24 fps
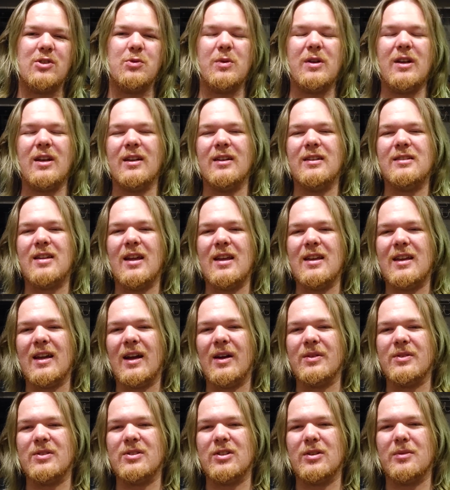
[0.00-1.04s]
we need to take
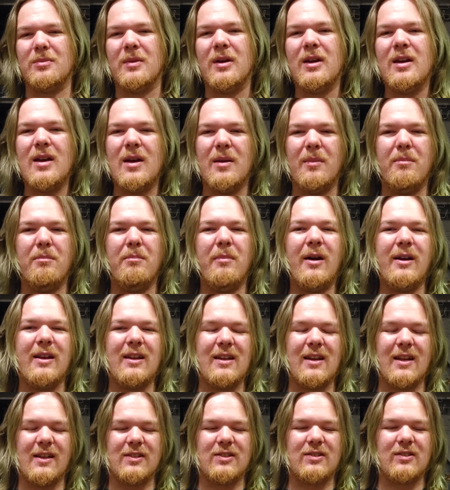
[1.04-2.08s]
out some
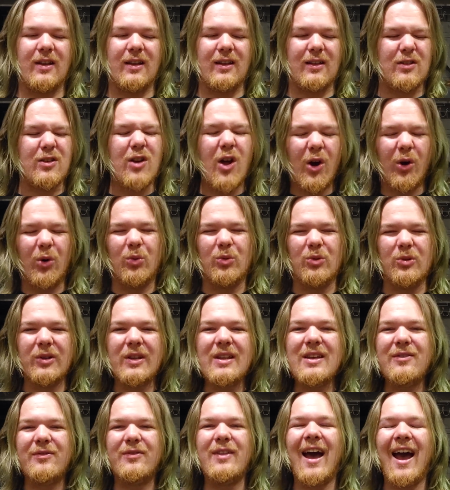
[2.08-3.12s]
muddiness. No,
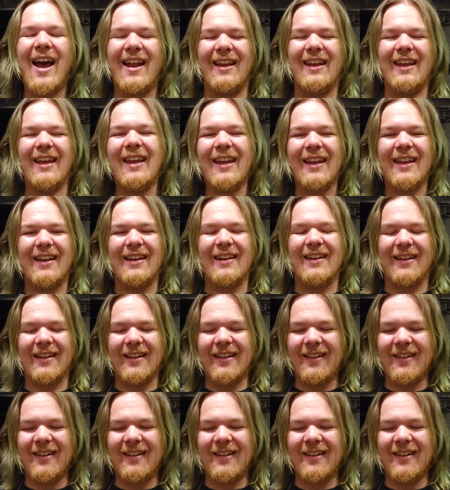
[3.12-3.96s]
leave that in.